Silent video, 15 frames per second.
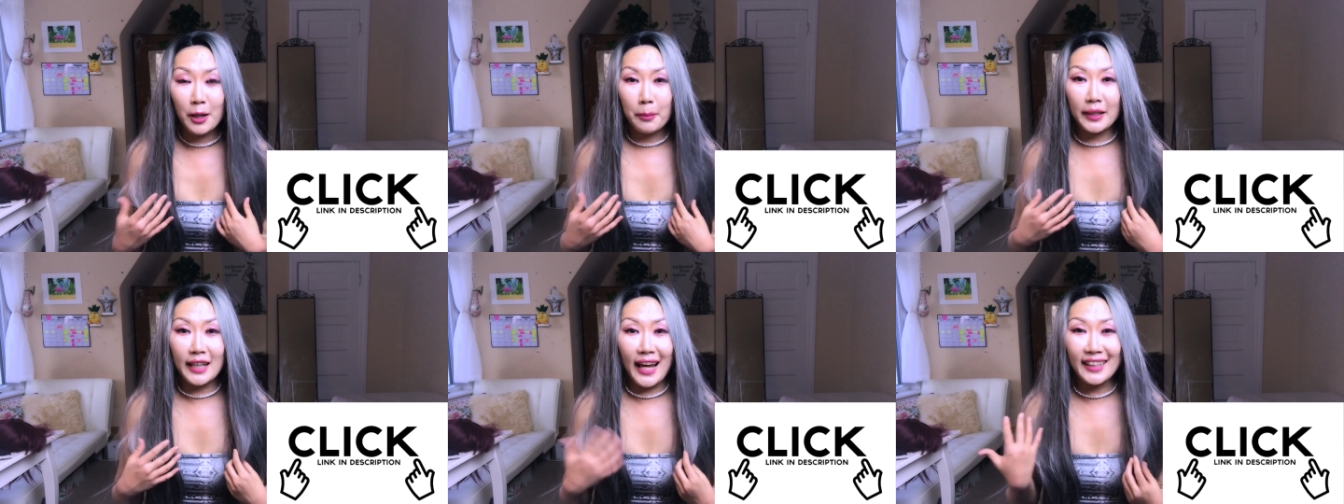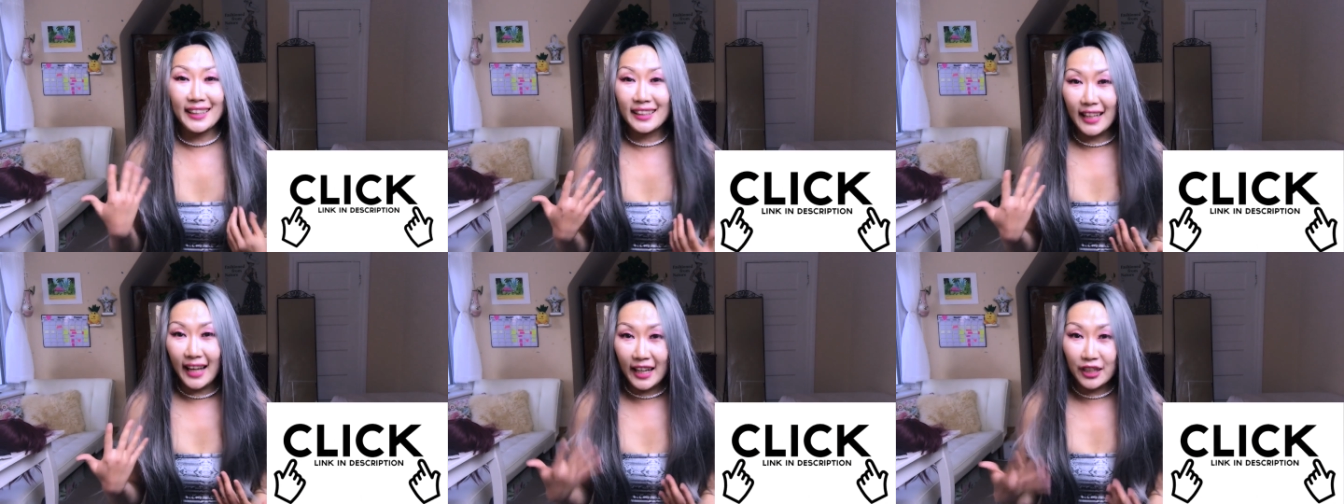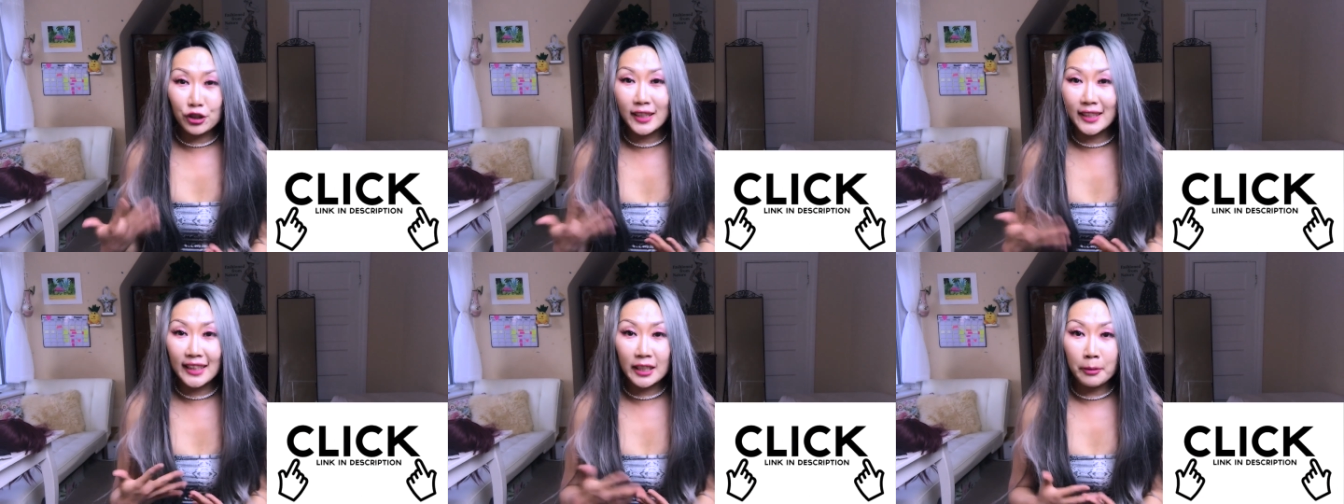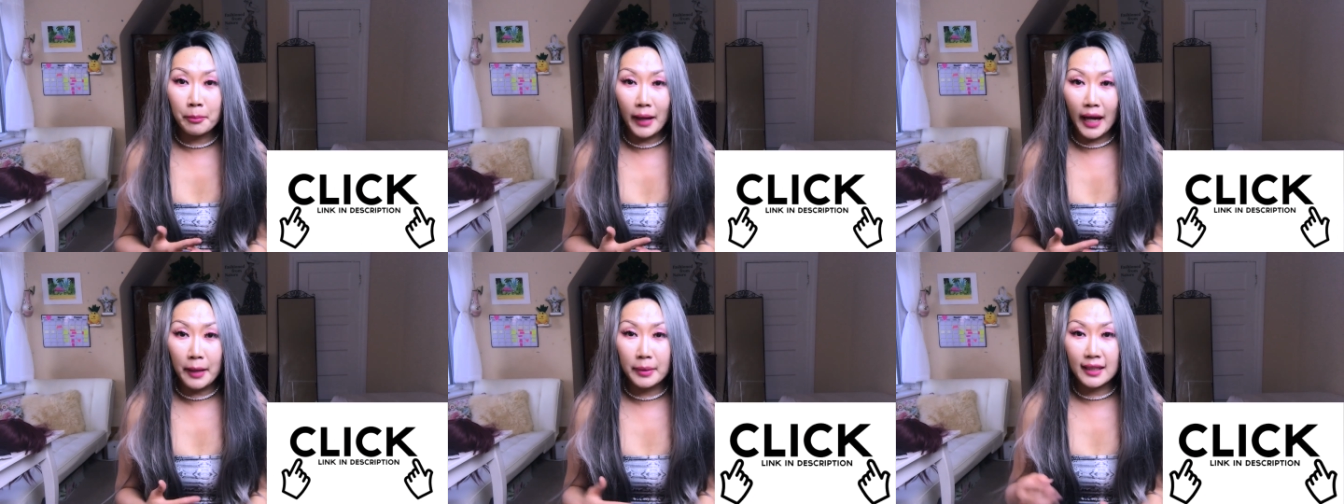but I actually didn't
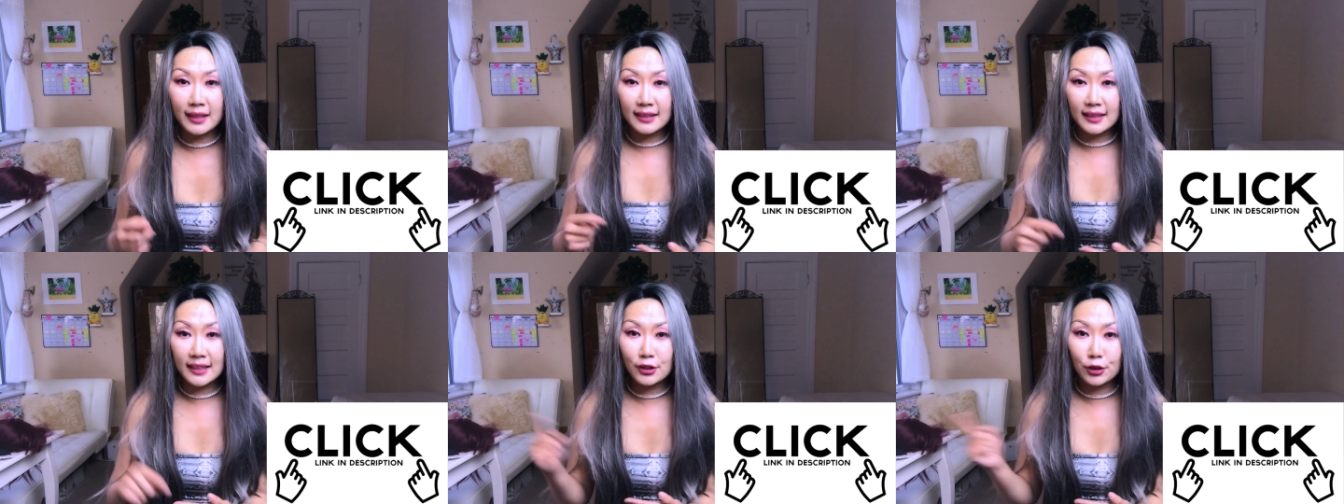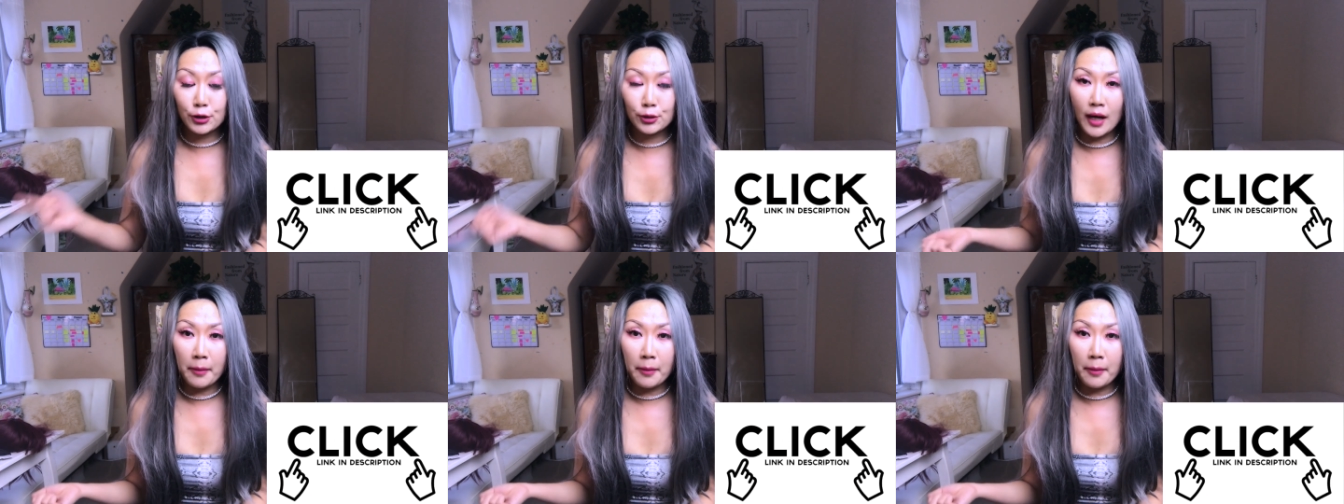buy because these 2